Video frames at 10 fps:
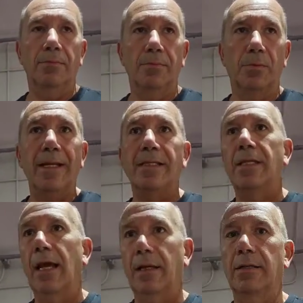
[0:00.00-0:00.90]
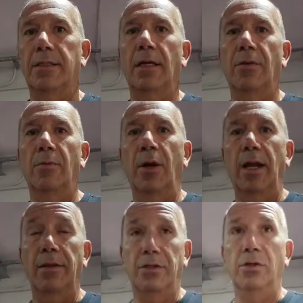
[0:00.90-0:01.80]
Race Deck is the other
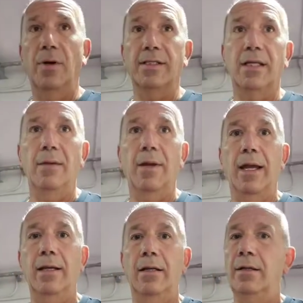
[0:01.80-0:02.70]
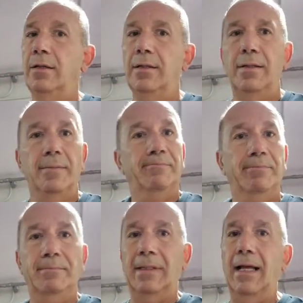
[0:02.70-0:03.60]
brand that's USA made.
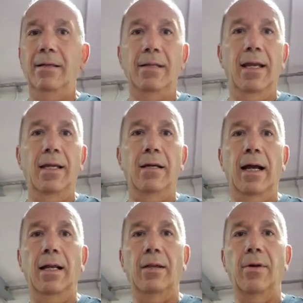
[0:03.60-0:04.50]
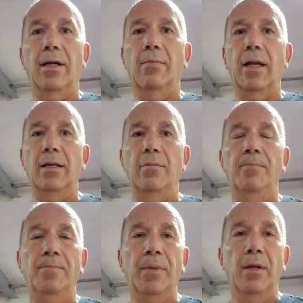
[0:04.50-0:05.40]
Hey, highly recommend
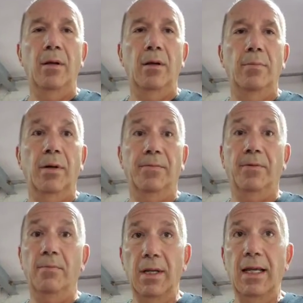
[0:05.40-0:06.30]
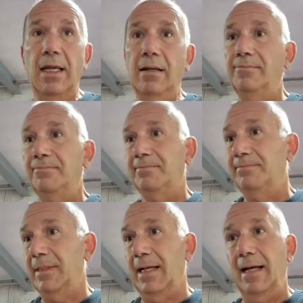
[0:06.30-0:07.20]
them. But for me,
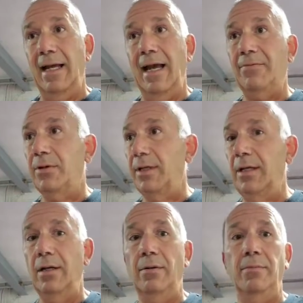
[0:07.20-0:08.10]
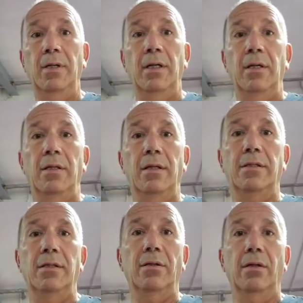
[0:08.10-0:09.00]
after a year, these
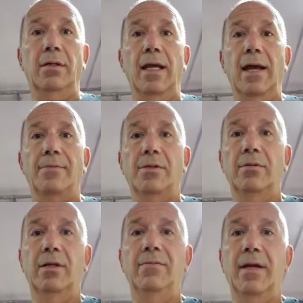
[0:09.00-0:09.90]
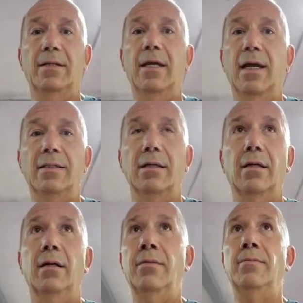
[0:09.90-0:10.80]
still look absolutely
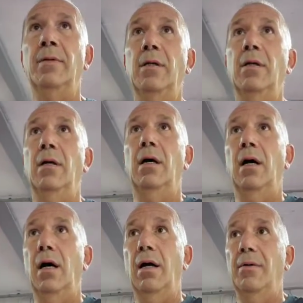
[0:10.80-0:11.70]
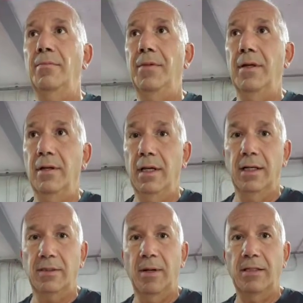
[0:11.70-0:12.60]
fantastic. The
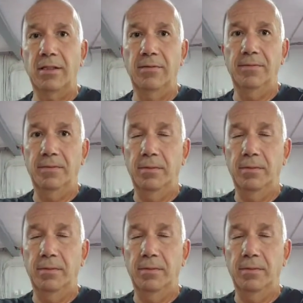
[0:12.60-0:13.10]
inexpensive